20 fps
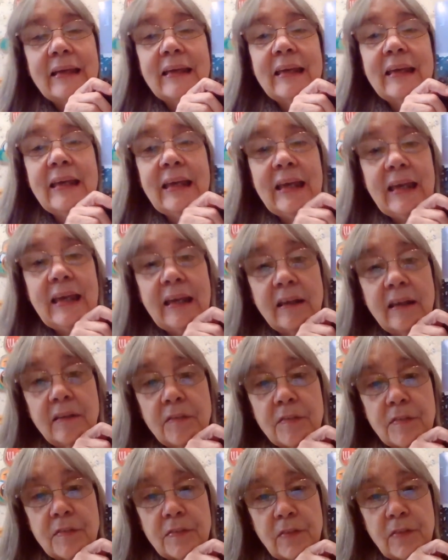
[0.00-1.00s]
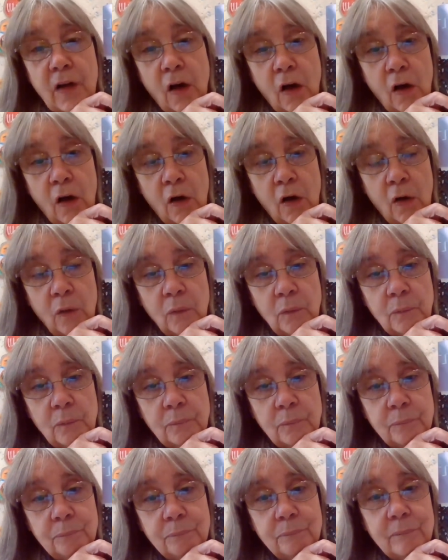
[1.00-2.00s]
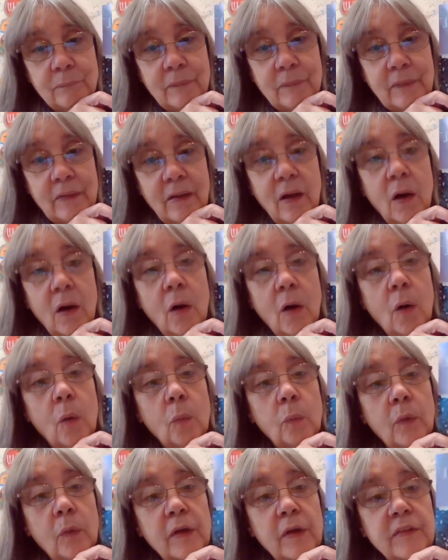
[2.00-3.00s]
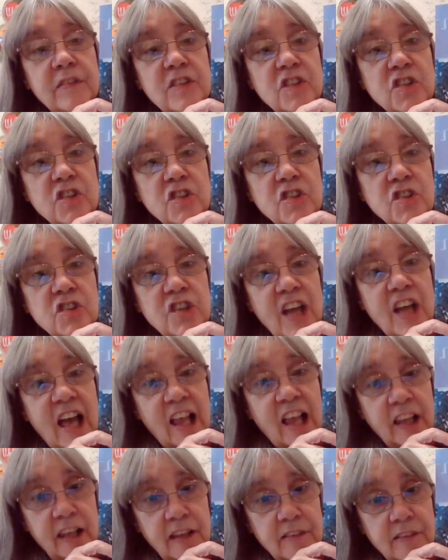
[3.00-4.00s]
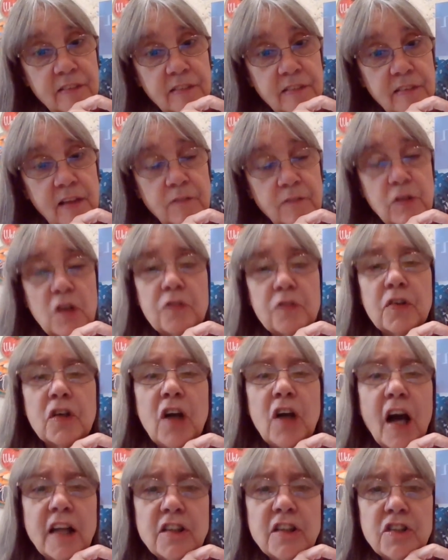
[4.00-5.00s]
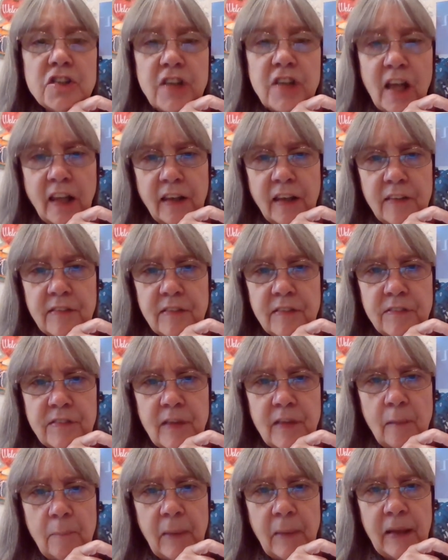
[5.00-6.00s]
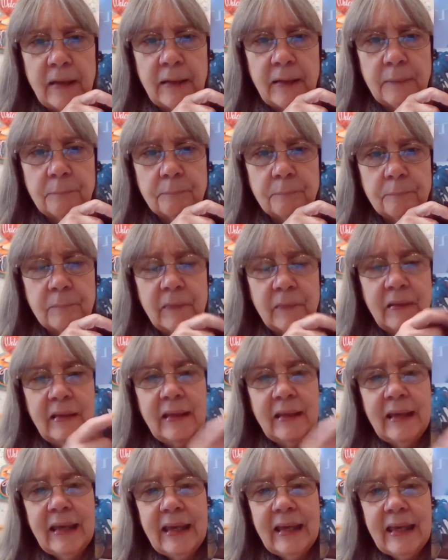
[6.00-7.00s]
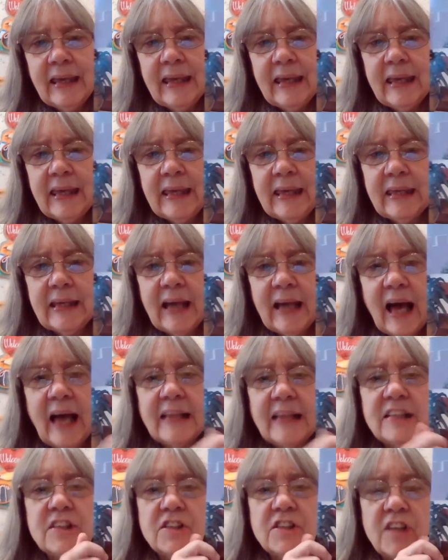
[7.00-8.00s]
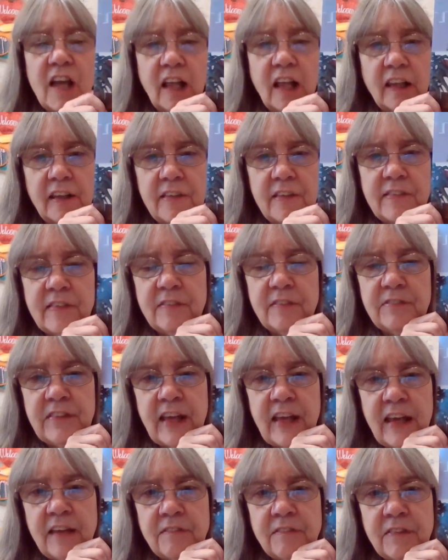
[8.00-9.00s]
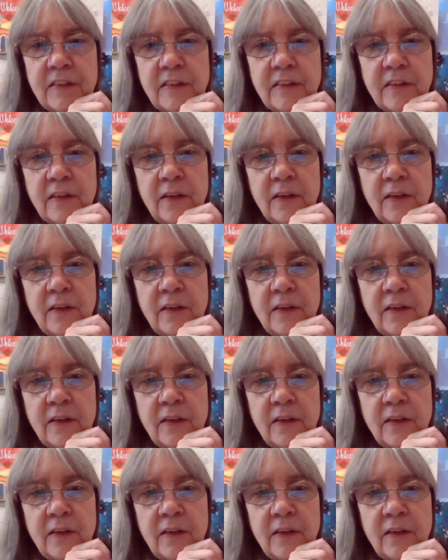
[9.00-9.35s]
King Saul was jealous. Have you ever gotten jealous of somebody? He got jealous of David